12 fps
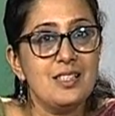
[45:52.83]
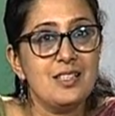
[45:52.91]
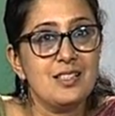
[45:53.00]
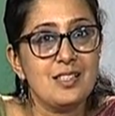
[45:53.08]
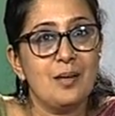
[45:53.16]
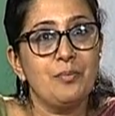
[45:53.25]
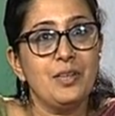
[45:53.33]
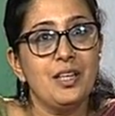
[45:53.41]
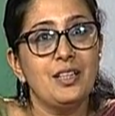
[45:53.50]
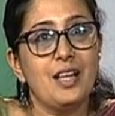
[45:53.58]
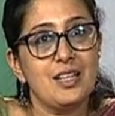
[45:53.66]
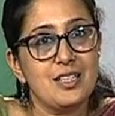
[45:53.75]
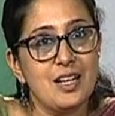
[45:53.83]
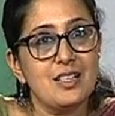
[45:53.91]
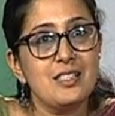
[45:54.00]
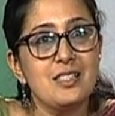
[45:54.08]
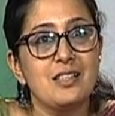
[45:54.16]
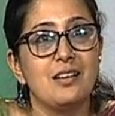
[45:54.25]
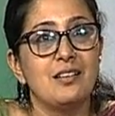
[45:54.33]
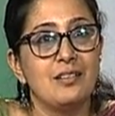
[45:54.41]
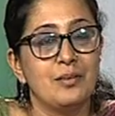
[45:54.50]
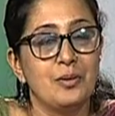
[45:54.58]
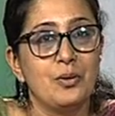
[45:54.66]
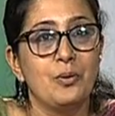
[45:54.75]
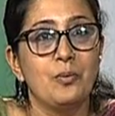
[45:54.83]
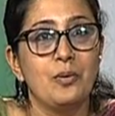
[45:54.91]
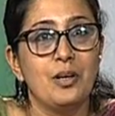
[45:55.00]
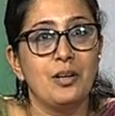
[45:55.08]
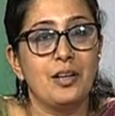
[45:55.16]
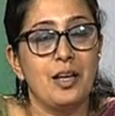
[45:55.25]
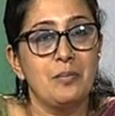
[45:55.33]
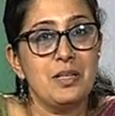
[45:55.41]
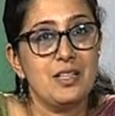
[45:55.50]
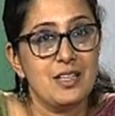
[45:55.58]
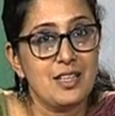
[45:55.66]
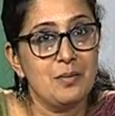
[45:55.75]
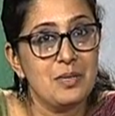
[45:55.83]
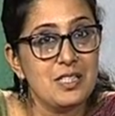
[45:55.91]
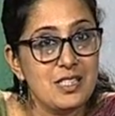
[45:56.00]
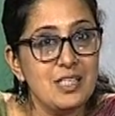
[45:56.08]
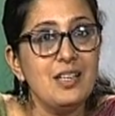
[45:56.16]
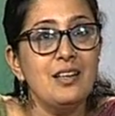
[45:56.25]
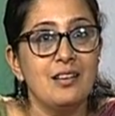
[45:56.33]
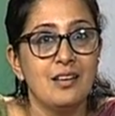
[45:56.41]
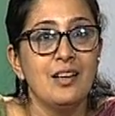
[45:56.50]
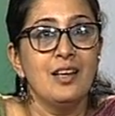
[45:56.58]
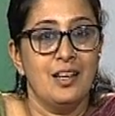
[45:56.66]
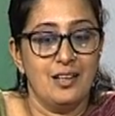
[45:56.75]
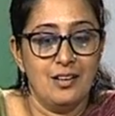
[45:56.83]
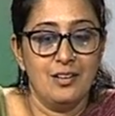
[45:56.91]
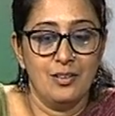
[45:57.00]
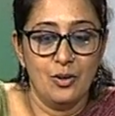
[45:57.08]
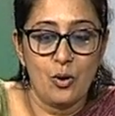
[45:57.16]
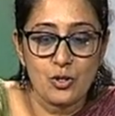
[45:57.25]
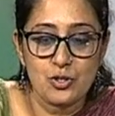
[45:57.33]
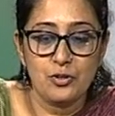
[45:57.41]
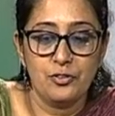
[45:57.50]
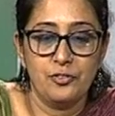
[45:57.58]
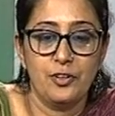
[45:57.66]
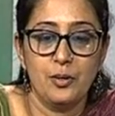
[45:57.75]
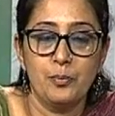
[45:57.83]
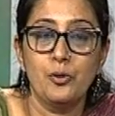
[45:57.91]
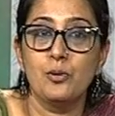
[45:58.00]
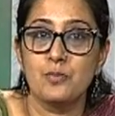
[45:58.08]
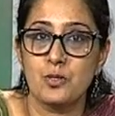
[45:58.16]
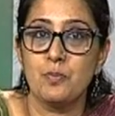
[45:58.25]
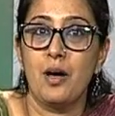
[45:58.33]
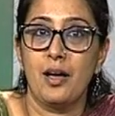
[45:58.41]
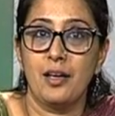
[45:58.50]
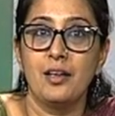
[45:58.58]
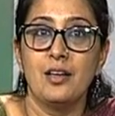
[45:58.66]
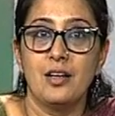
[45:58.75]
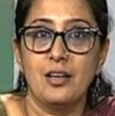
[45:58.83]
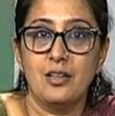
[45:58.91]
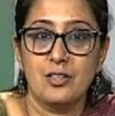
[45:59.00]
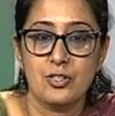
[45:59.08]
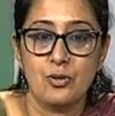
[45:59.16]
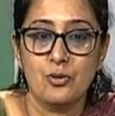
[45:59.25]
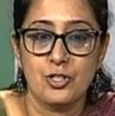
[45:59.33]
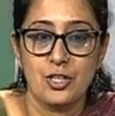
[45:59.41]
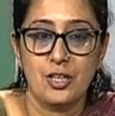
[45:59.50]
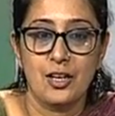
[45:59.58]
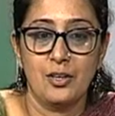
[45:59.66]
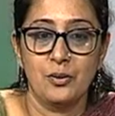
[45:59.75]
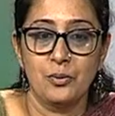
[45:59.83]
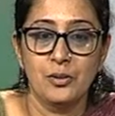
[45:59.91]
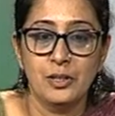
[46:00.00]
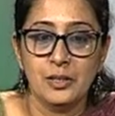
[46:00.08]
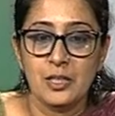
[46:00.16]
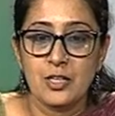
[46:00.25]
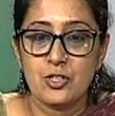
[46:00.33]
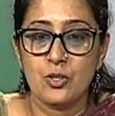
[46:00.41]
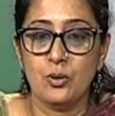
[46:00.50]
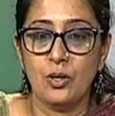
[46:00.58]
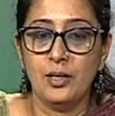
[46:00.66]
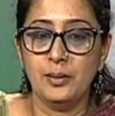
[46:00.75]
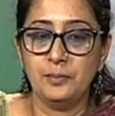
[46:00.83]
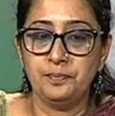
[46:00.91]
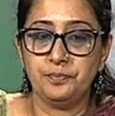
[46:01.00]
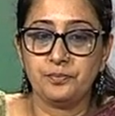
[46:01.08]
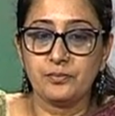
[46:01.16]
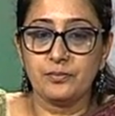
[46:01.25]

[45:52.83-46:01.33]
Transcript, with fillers: is something that does uh, you know uh, can be it can be seen in a lot of uh, poems by uh, Sarojini Naidu. So um,